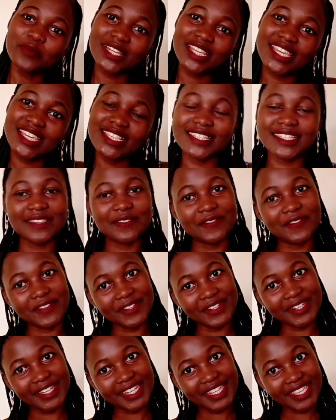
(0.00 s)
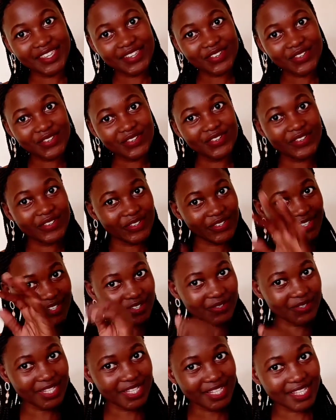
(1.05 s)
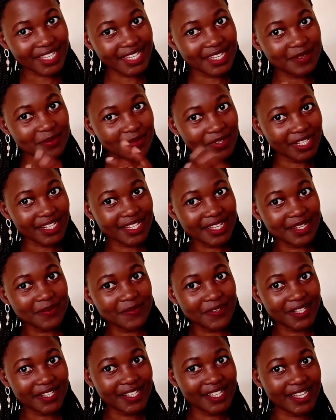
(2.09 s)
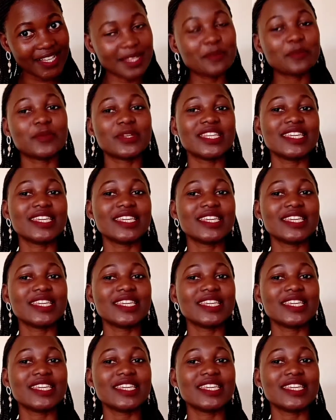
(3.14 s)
Please, if you're new, you're welcome, welcome, welcome.